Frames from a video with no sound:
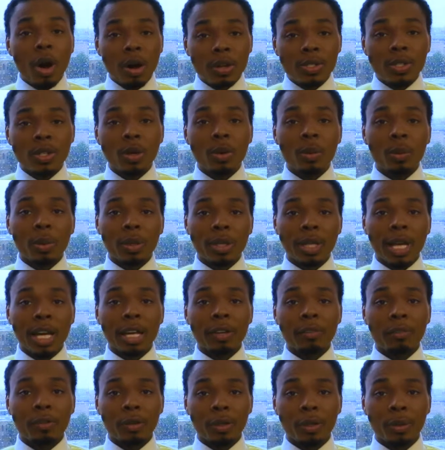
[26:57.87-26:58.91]
also would
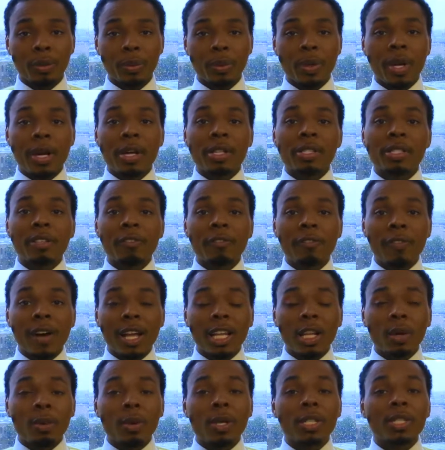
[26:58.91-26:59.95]
like for you to
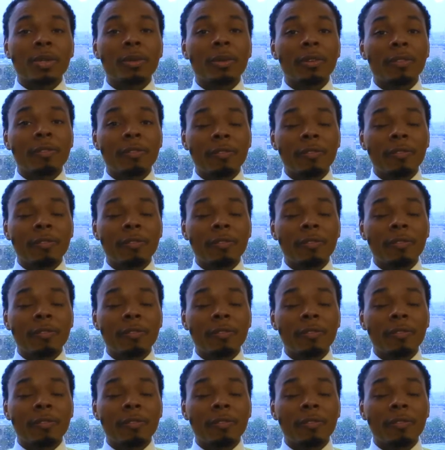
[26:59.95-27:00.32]
follow us on